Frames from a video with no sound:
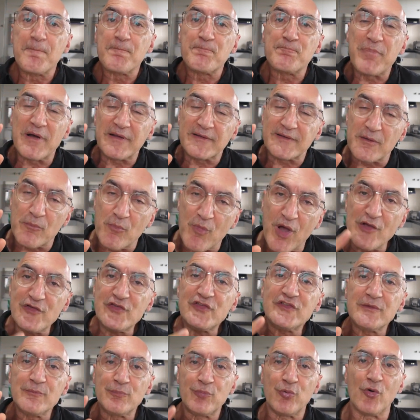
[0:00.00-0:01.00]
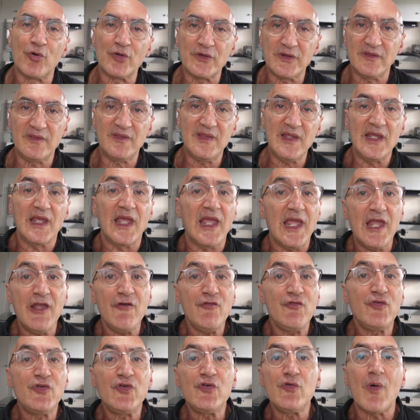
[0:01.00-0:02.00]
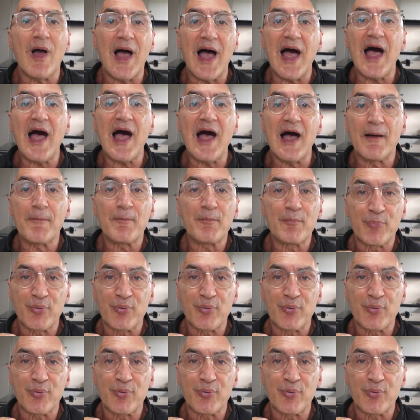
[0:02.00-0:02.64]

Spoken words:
But the most important thing, if you are